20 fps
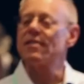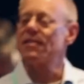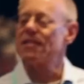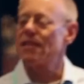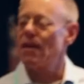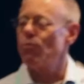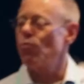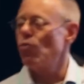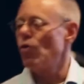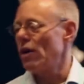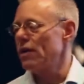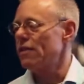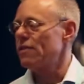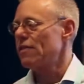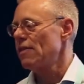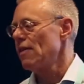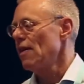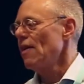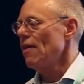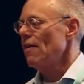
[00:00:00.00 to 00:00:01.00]

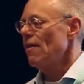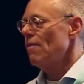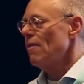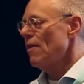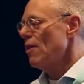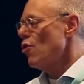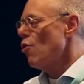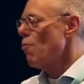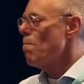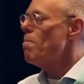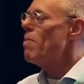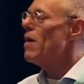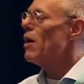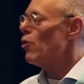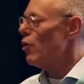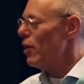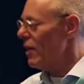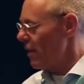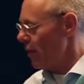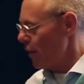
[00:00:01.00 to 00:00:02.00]
somewhat,
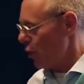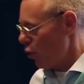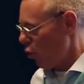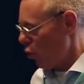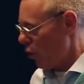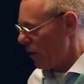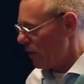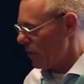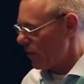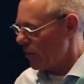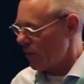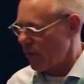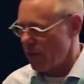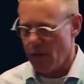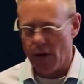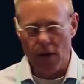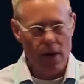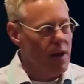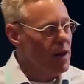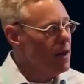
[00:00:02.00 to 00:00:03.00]
buried in the noise.
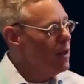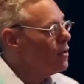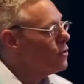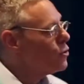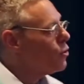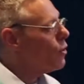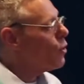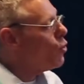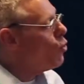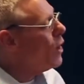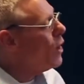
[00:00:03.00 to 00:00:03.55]
So the